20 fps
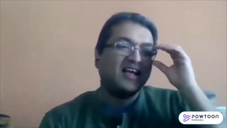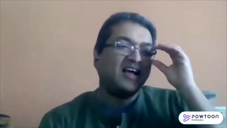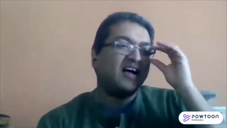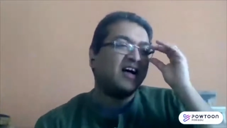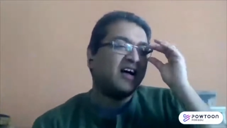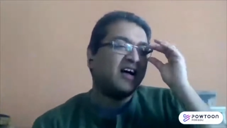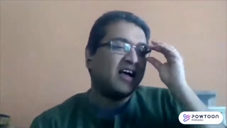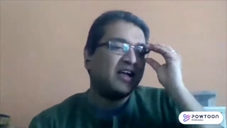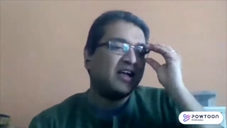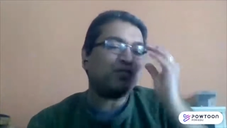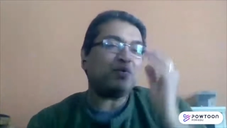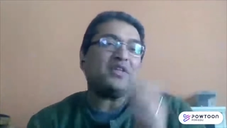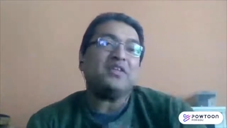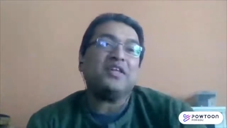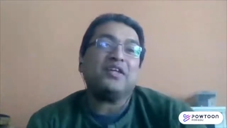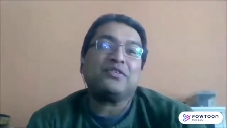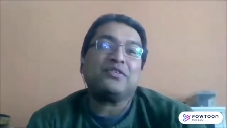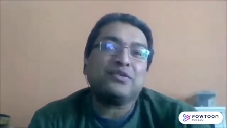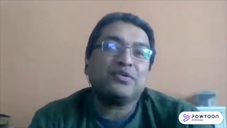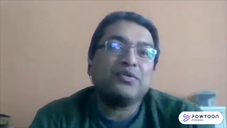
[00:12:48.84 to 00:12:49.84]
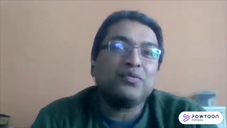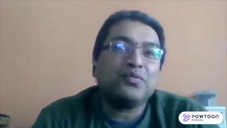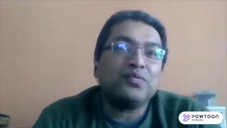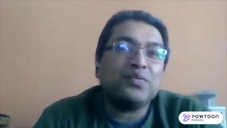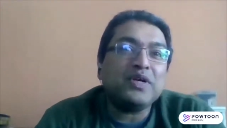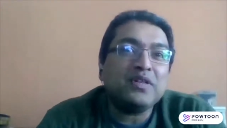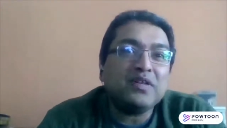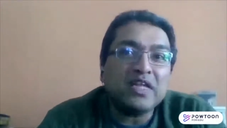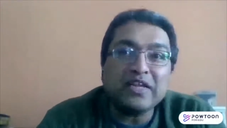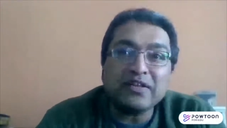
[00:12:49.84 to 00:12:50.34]
Uh, and we need to
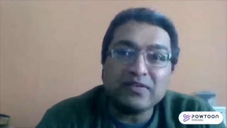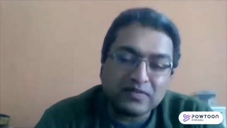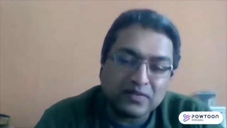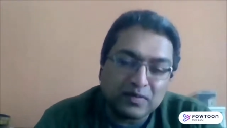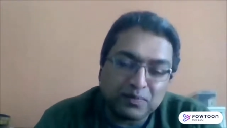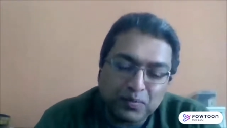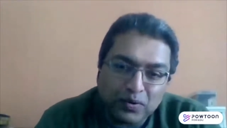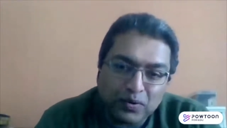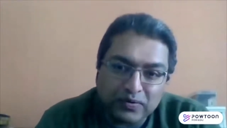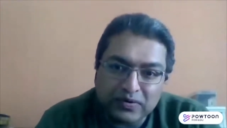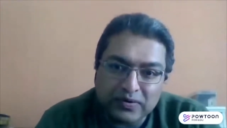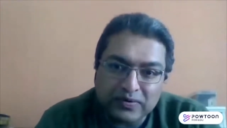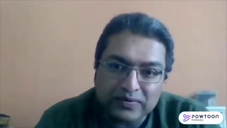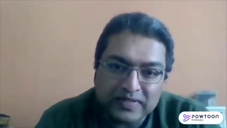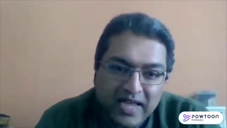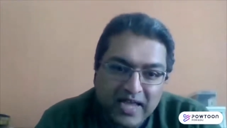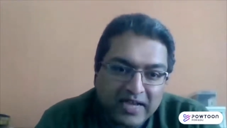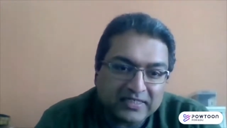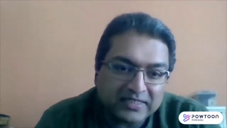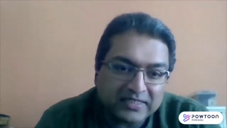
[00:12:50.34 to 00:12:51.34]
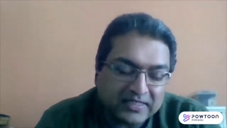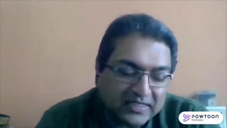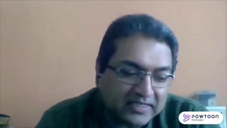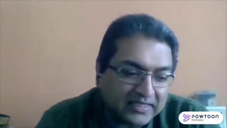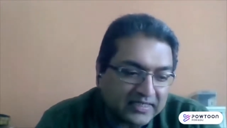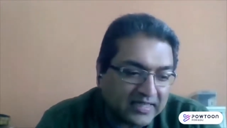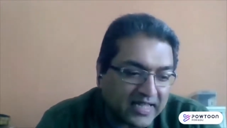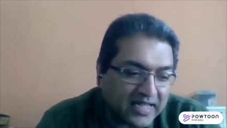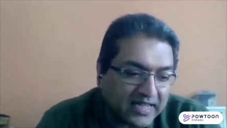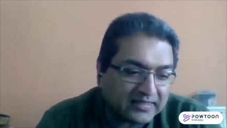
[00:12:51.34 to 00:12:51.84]
we need to support those
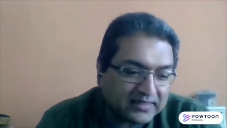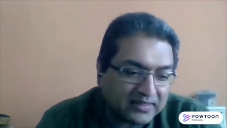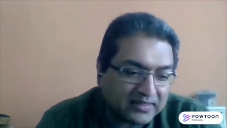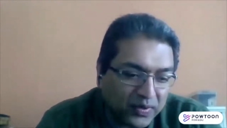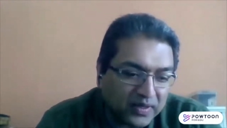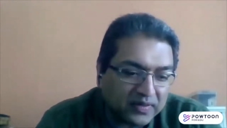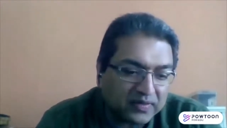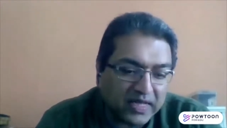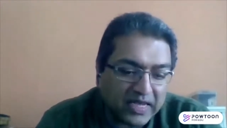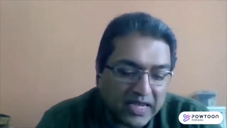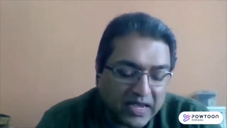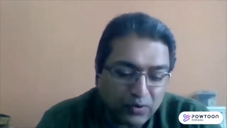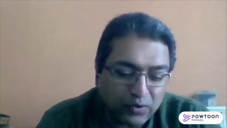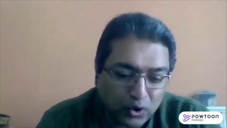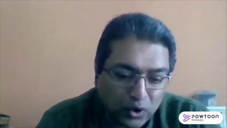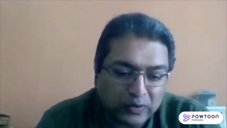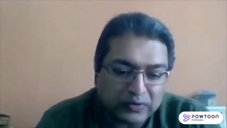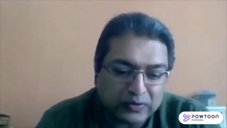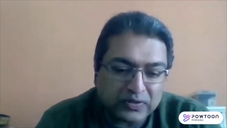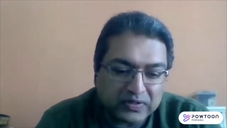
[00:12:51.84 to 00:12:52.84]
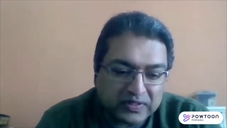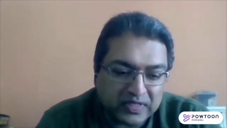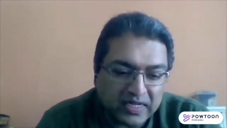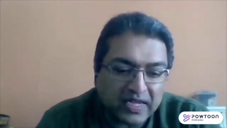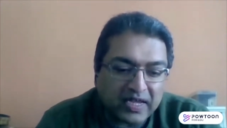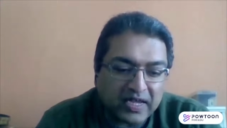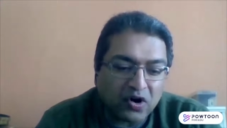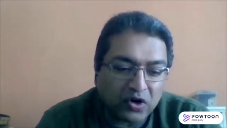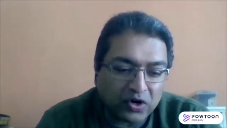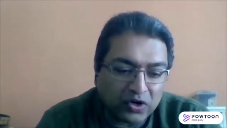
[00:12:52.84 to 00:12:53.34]
actions and that's the one thing i would also
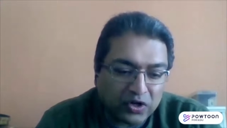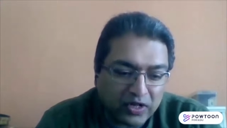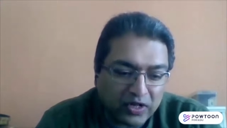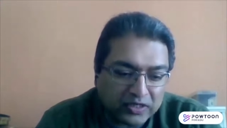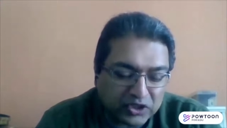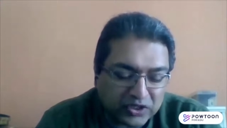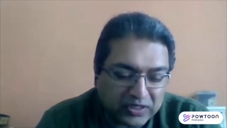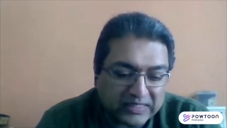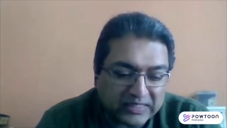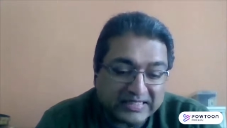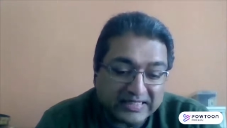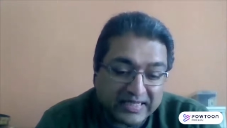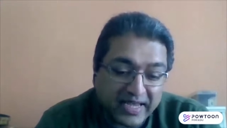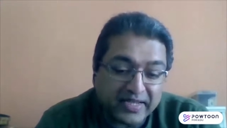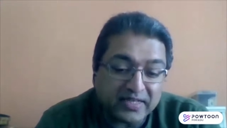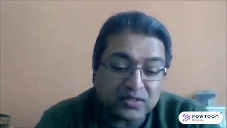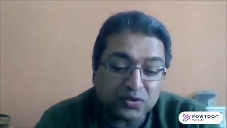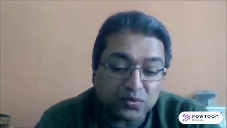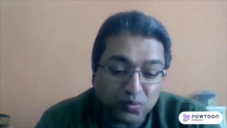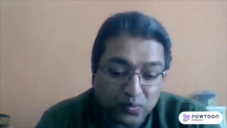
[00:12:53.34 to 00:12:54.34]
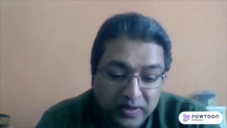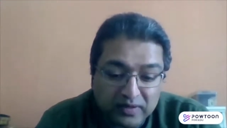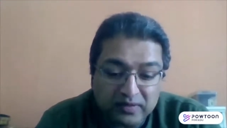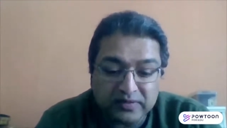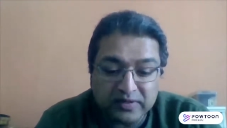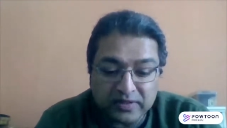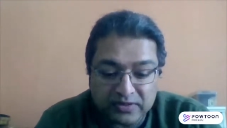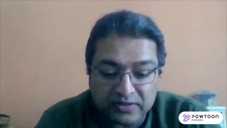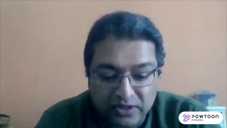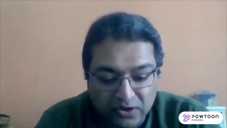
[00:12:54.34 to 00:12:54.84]
say archaeological sites
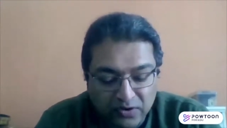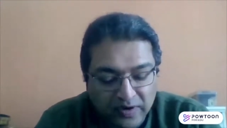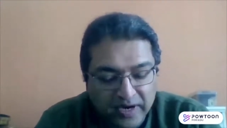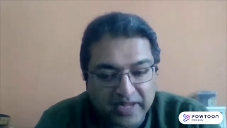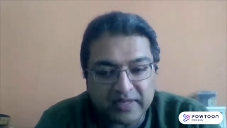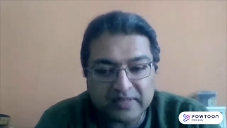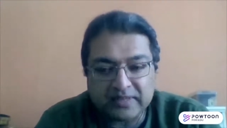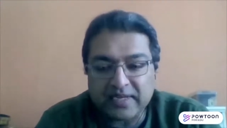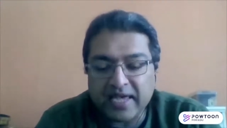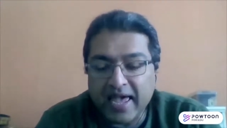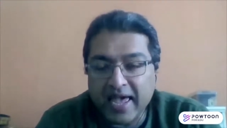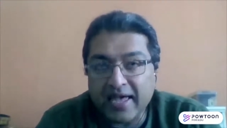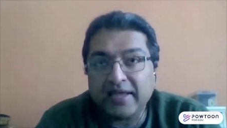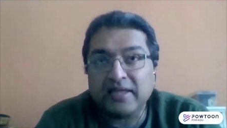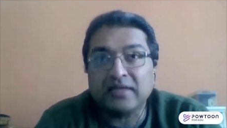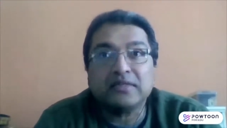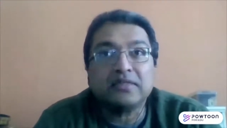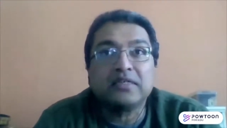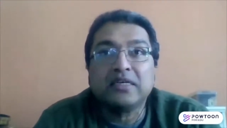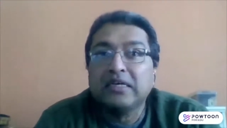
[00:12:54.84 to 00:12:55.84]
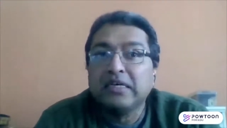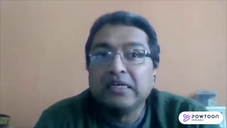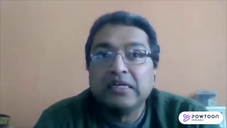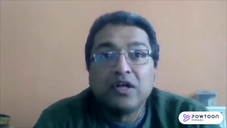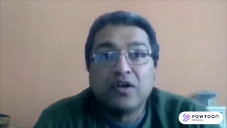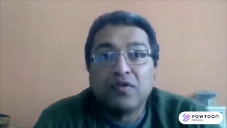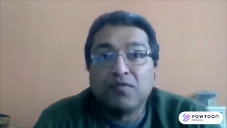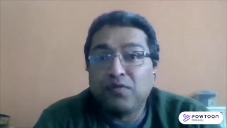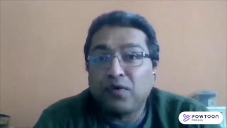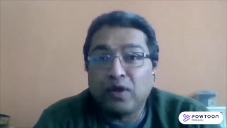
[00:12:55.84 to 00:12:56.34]
will deteriorate and
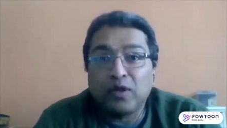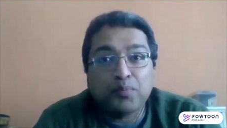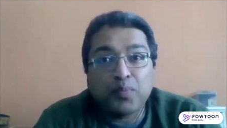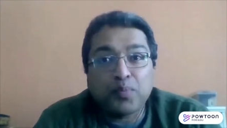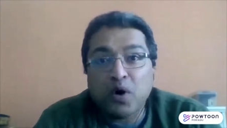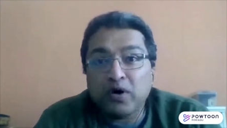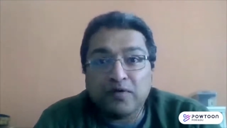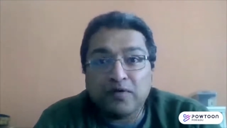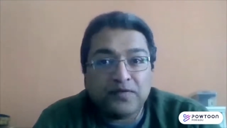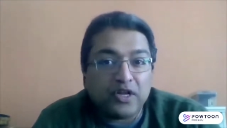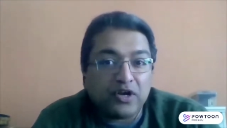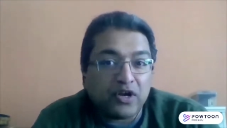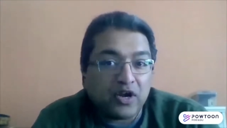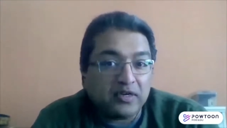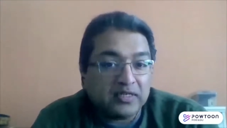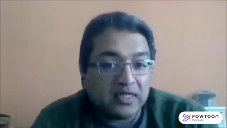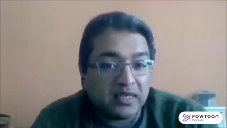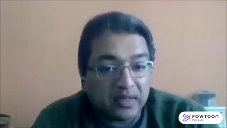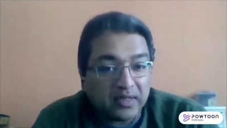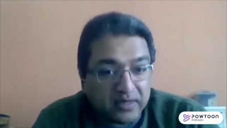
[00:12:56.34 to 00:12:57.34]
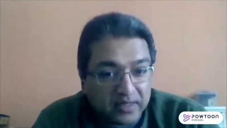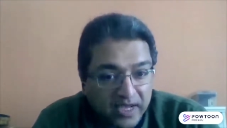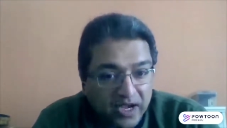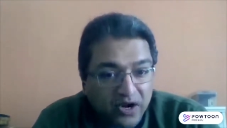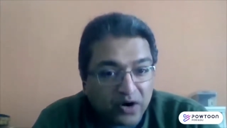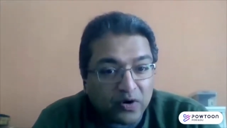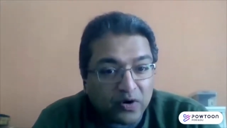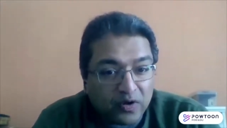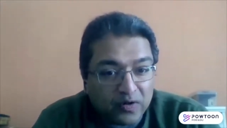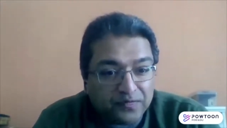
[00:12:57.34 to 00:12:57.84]
fall apart if they're not taken
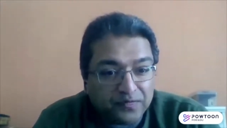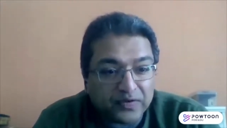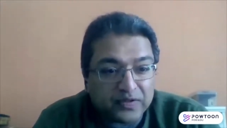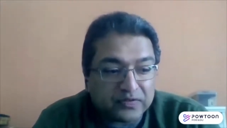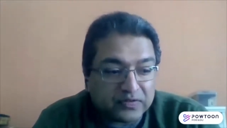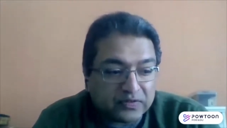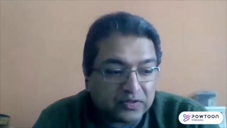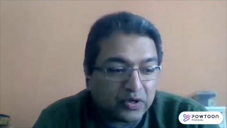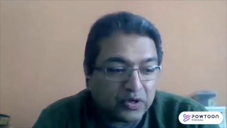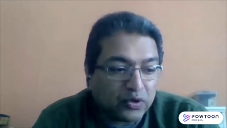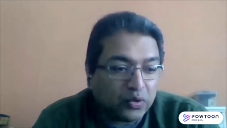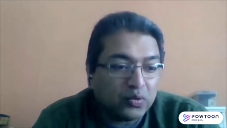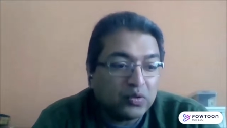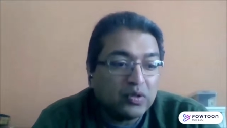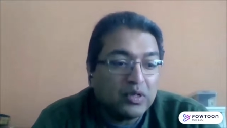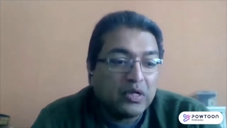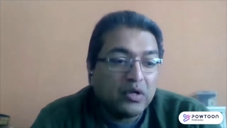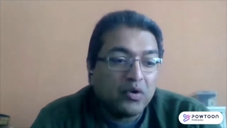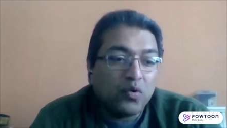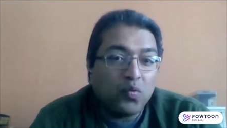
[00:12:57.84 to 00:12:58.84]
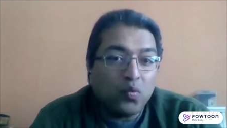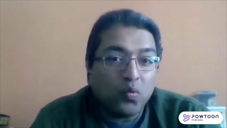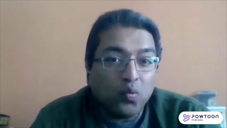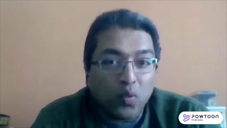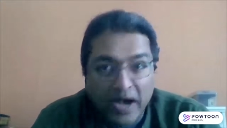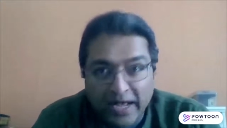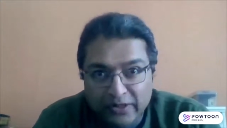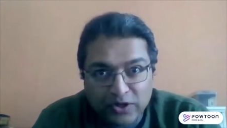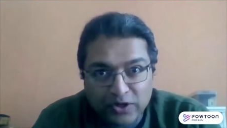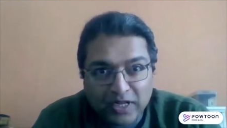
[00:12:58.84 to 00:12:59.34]
care of and so
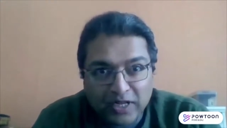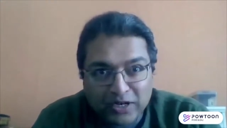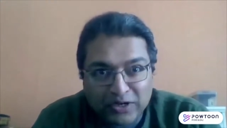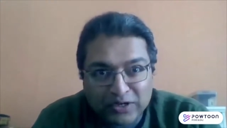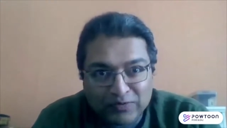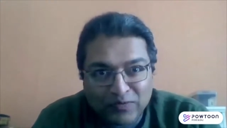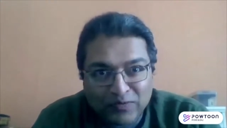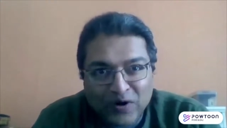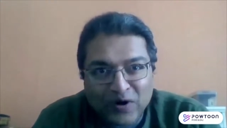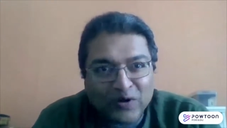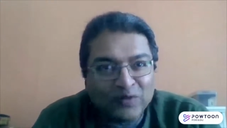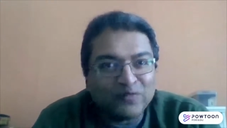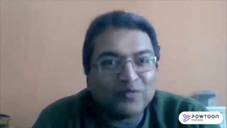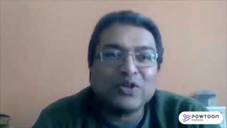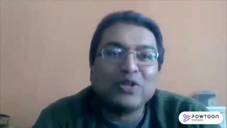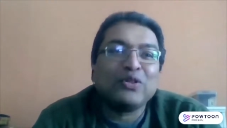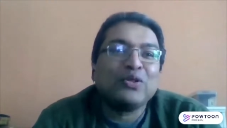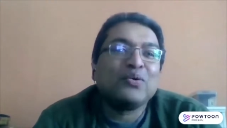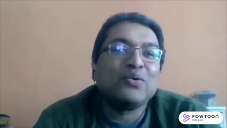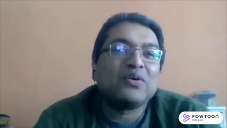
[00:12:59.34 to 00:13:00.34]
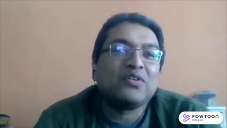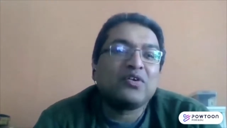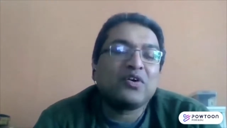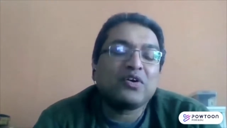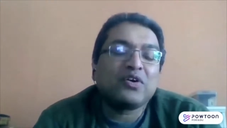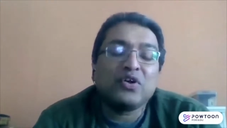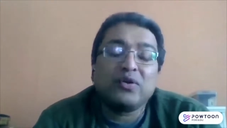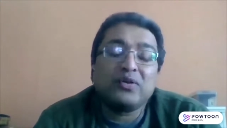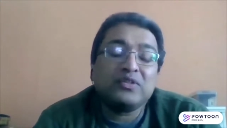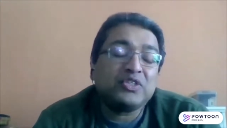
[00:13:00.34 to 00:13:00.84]
while you get involved in your local
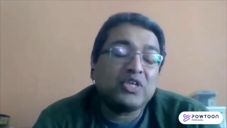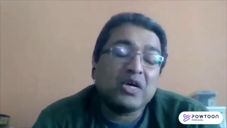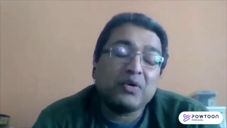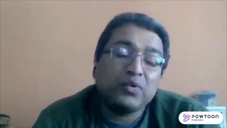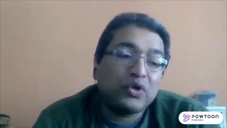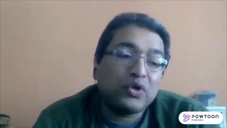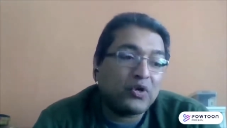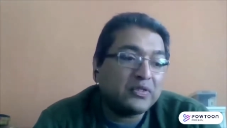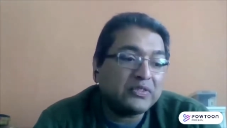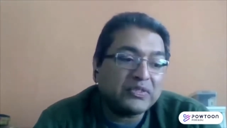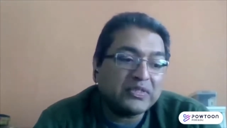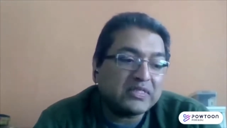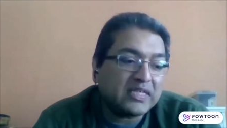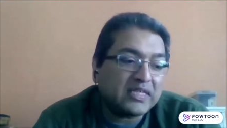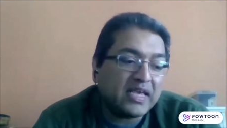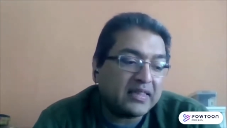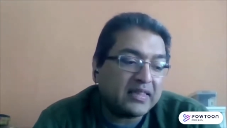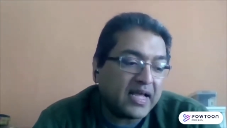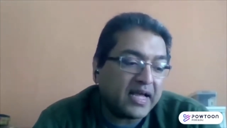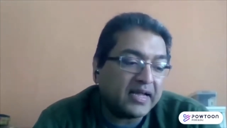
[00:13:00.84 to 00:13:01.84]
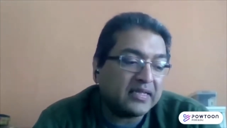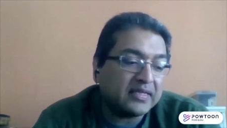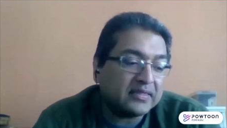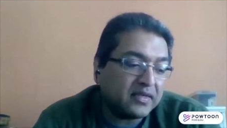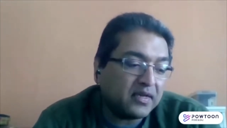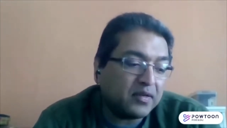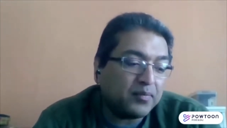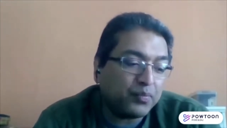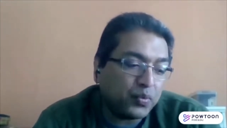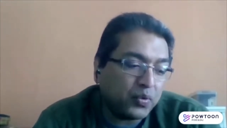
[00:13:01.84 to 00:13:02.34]
archaeology i would also say that
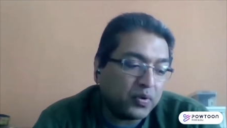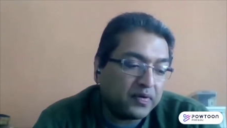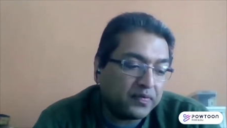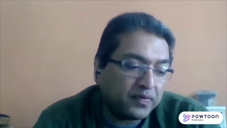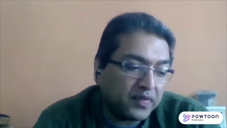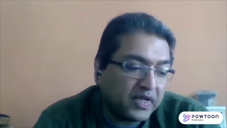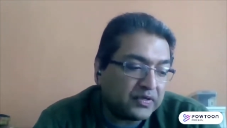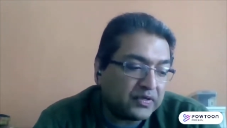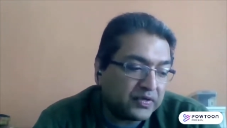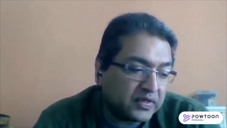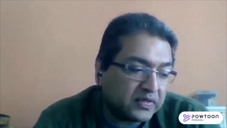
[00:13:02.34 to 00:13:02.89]
is an important thing to